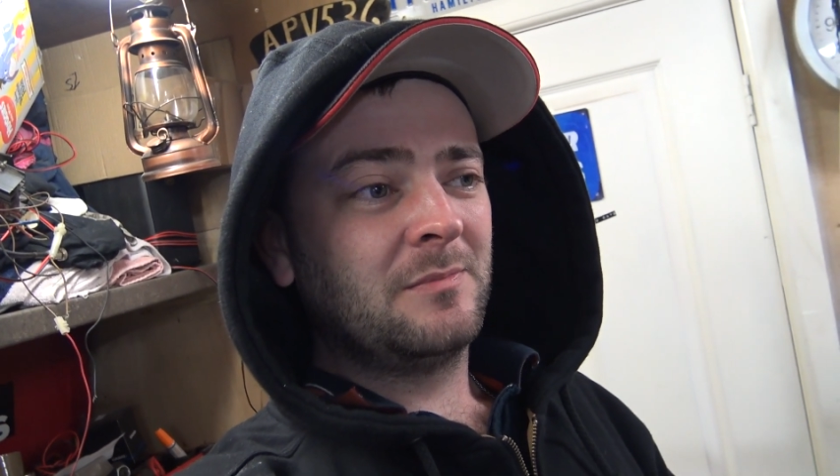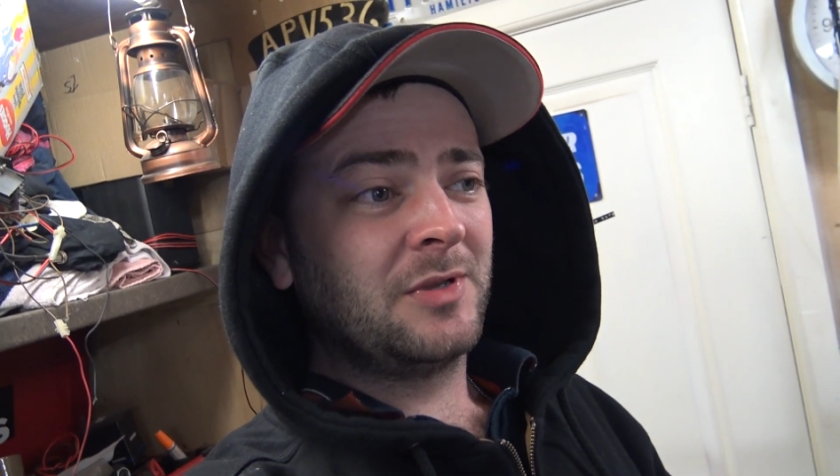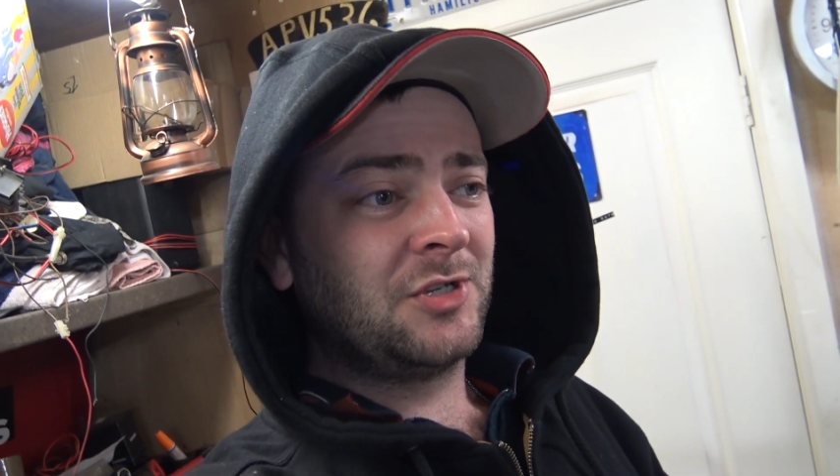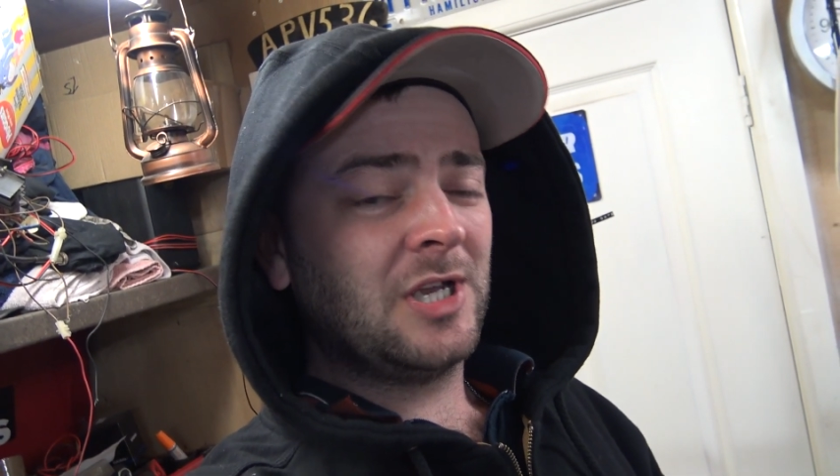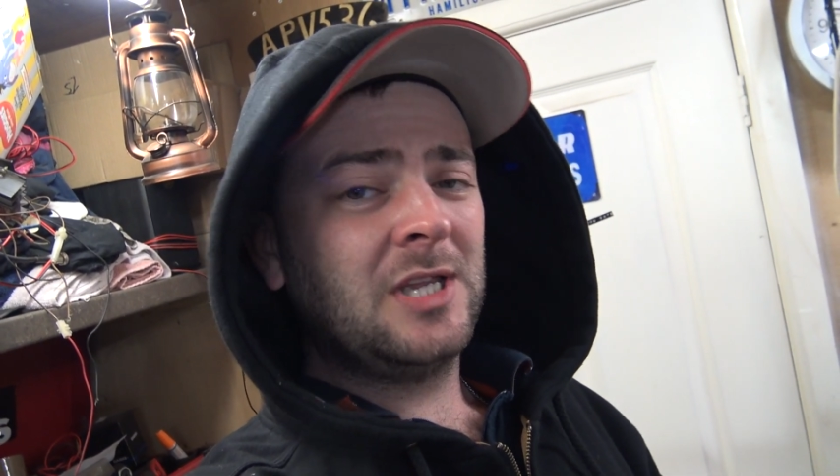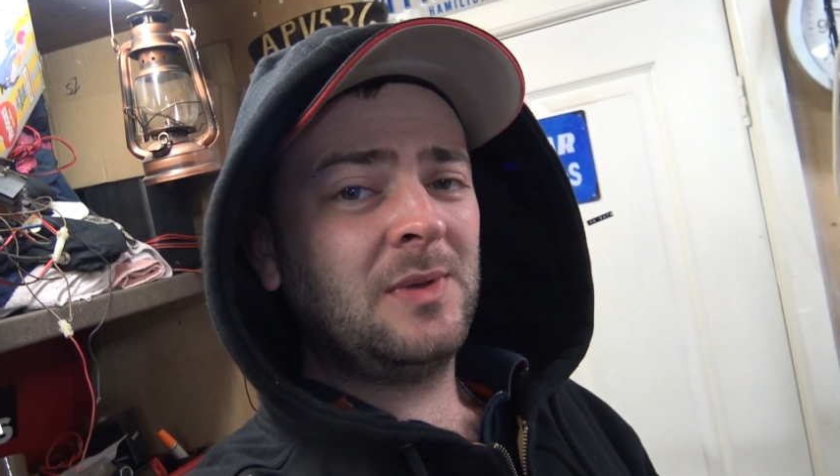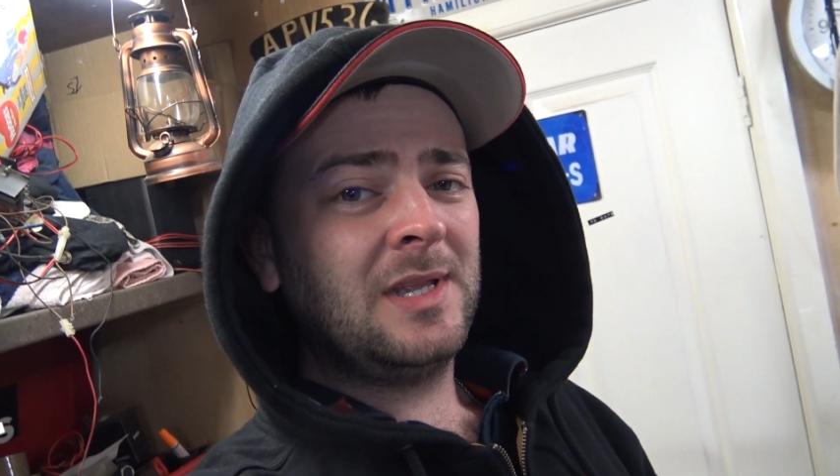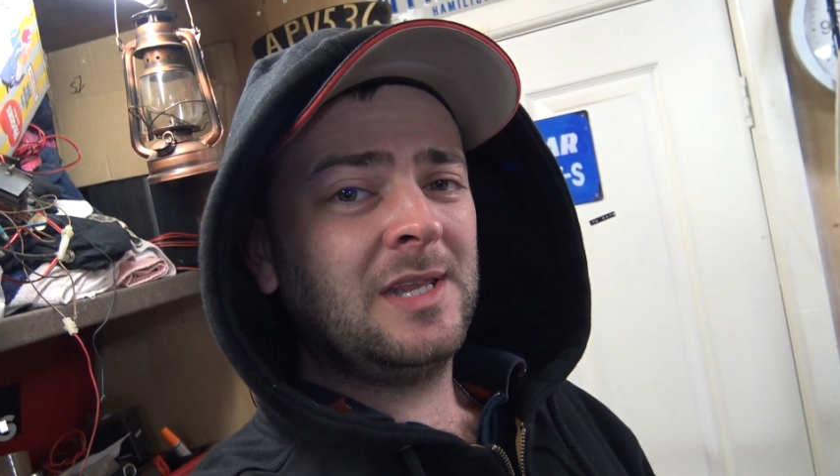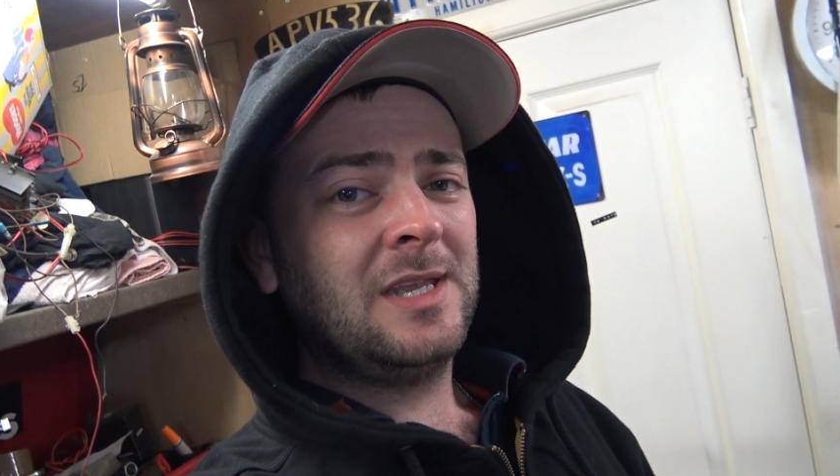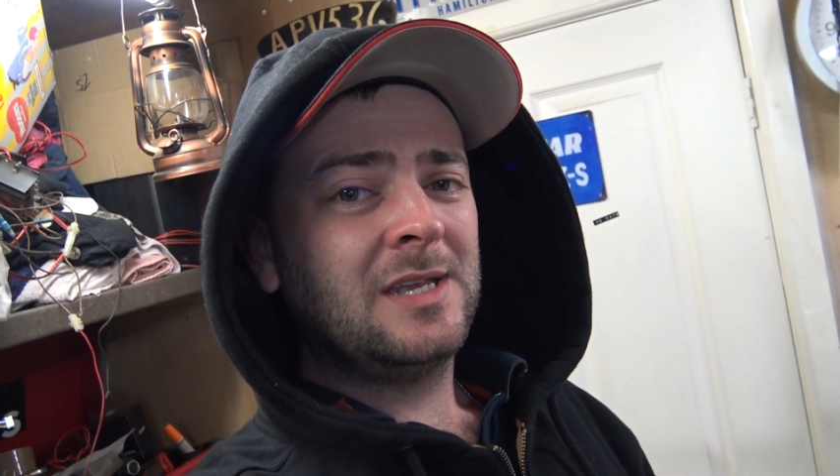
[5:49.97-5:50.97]
But
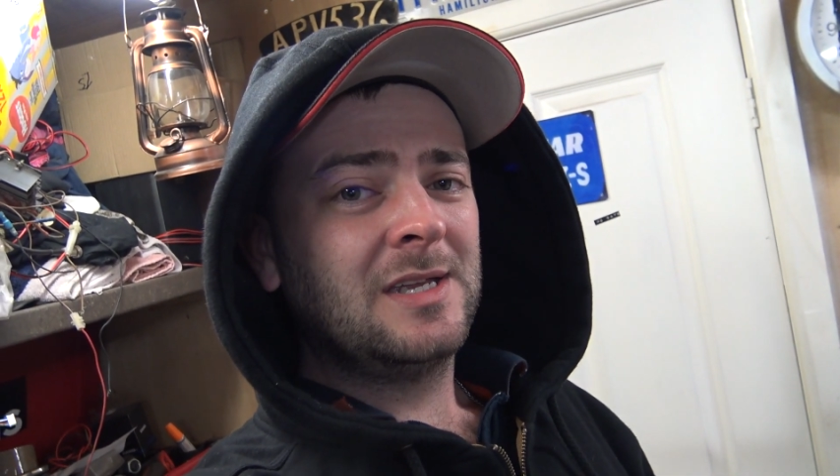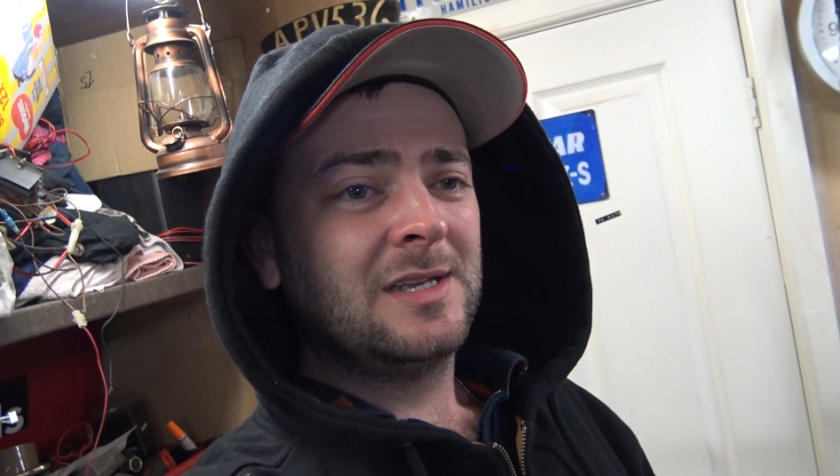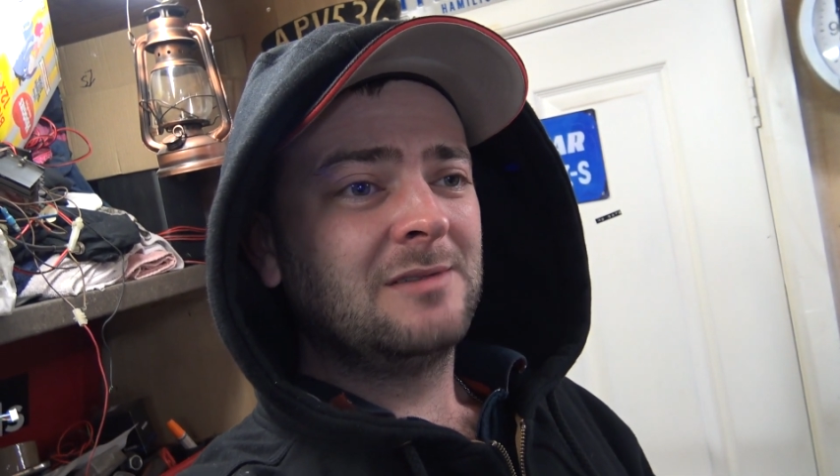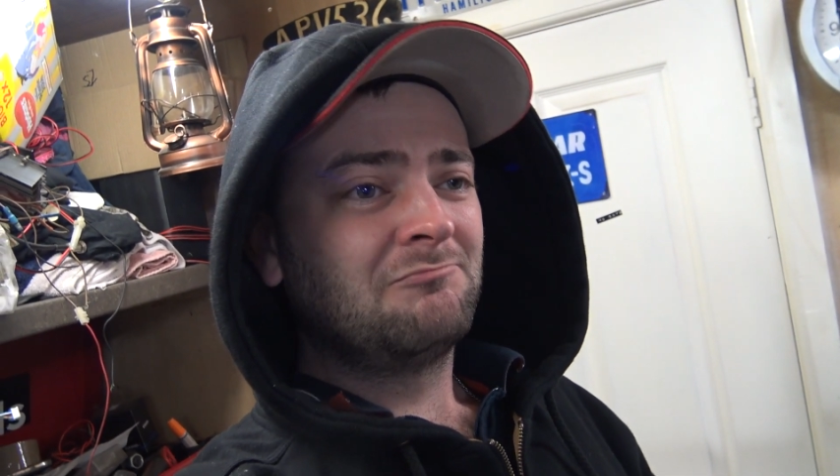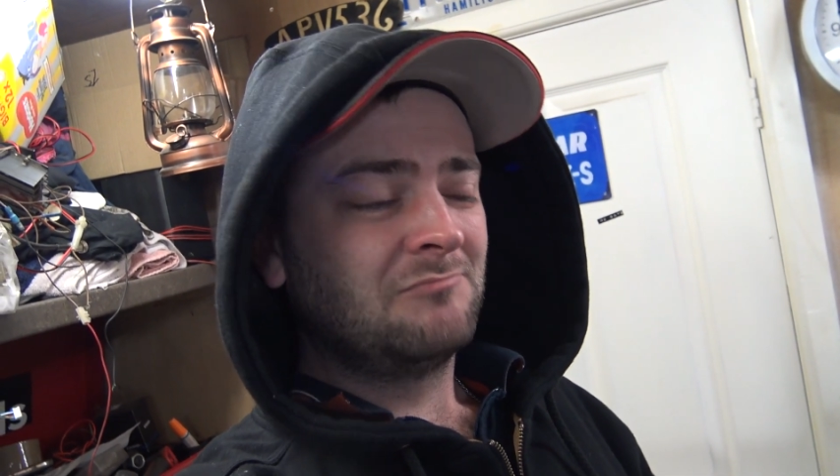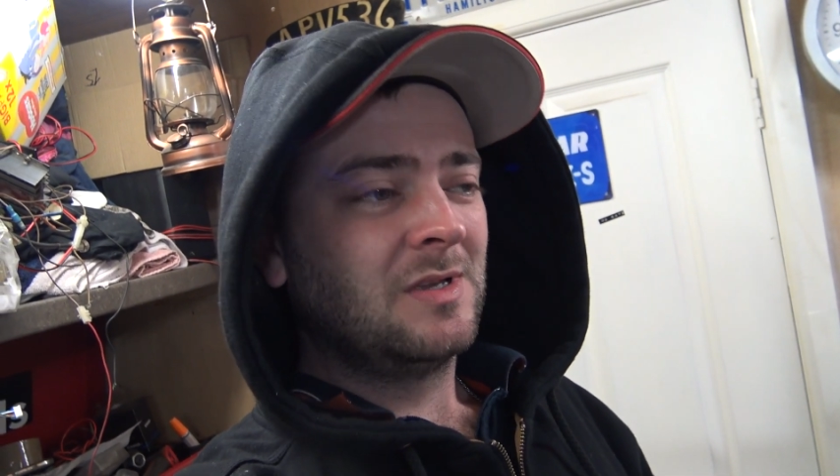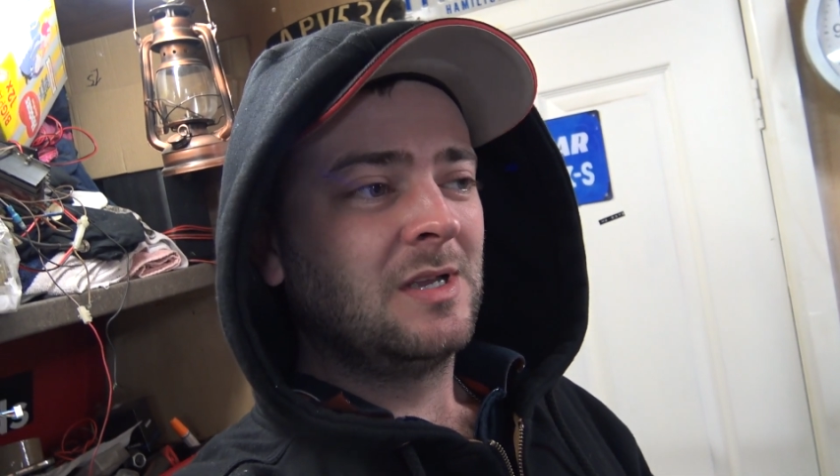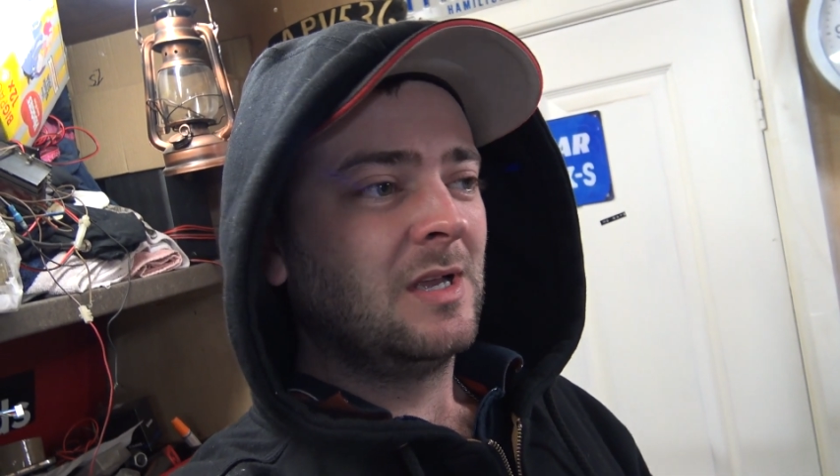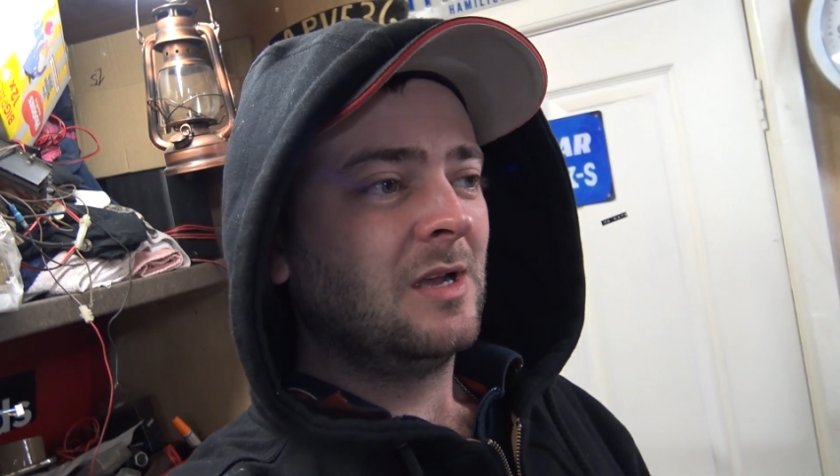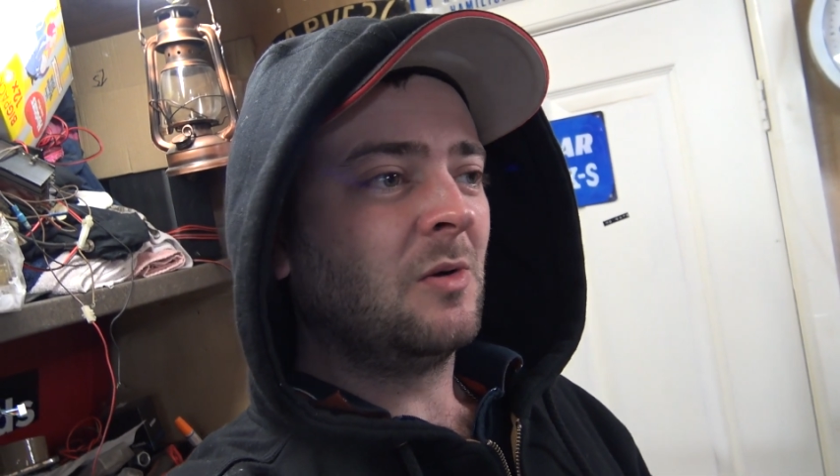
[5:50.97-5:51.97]
genuinely,
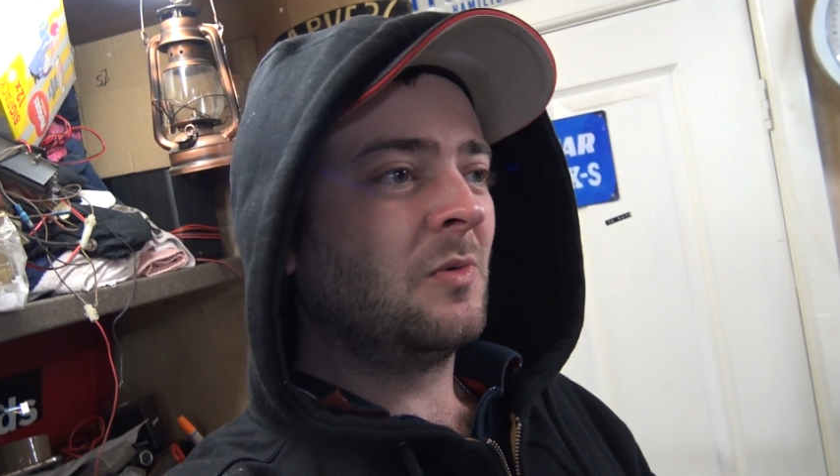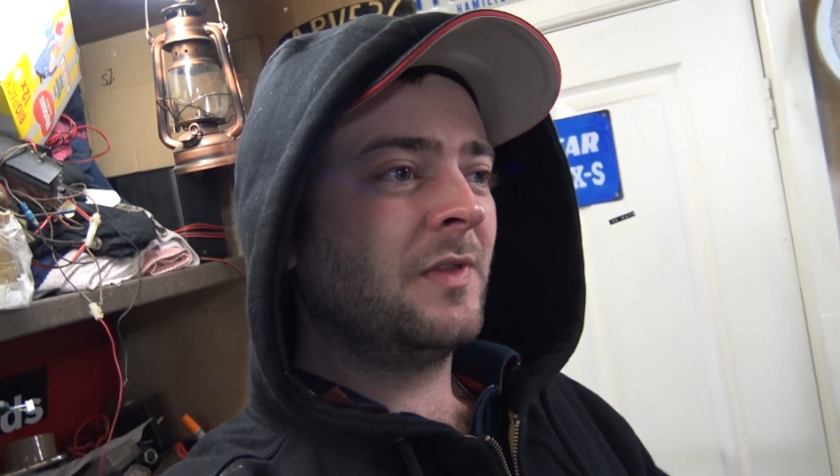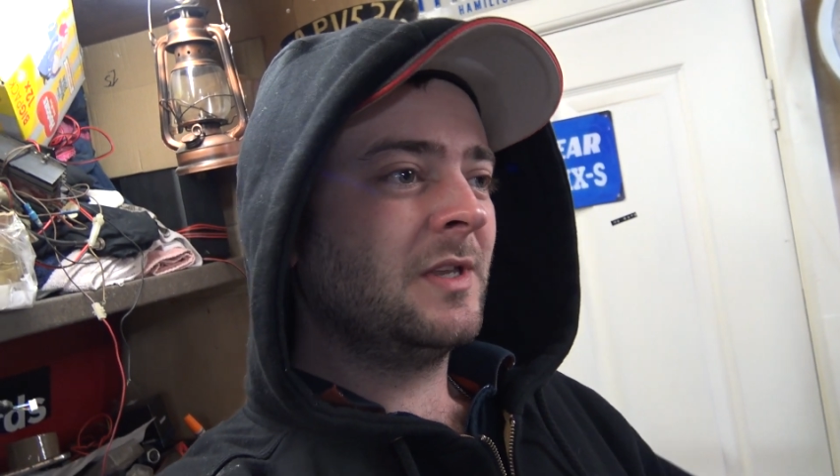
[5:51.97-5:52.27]
all